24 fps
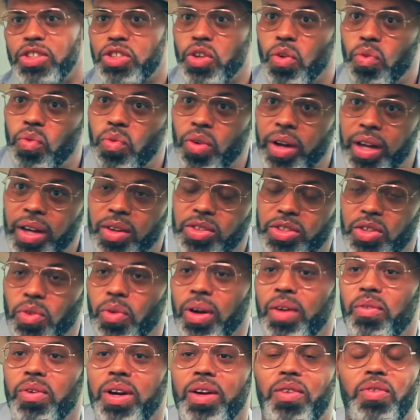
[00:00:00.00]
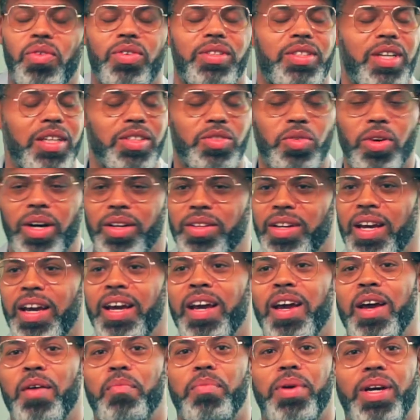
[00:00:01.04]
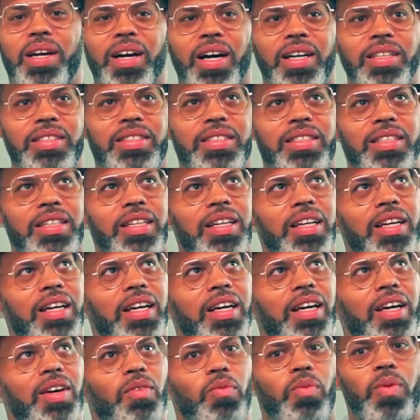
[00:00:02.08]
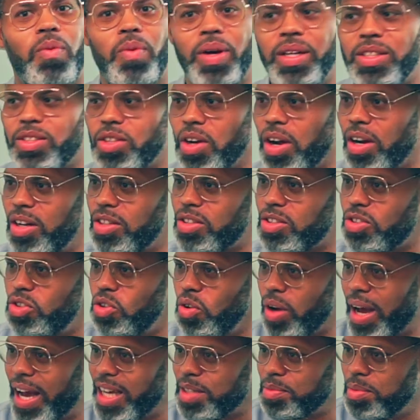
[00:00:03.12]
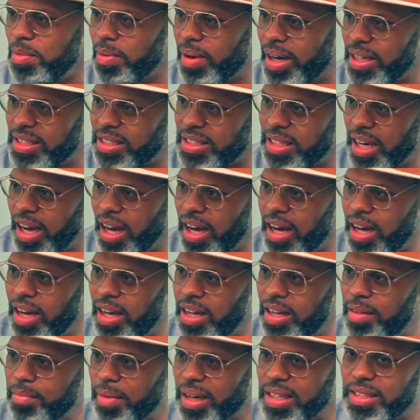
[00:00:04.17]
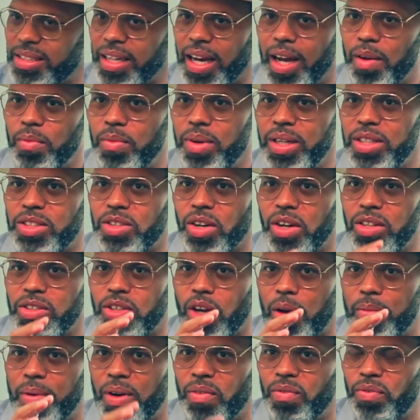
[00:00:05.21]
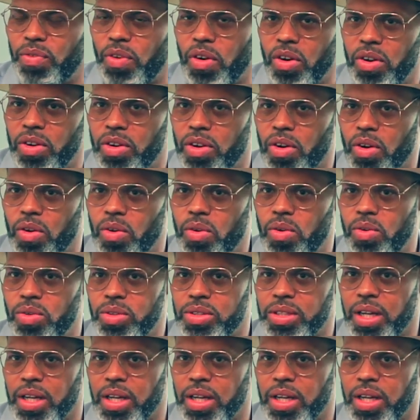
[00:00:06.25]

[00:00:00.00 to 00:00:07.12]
So wait, this one, because when we started, you asked me my sign, we started talking about Virgos.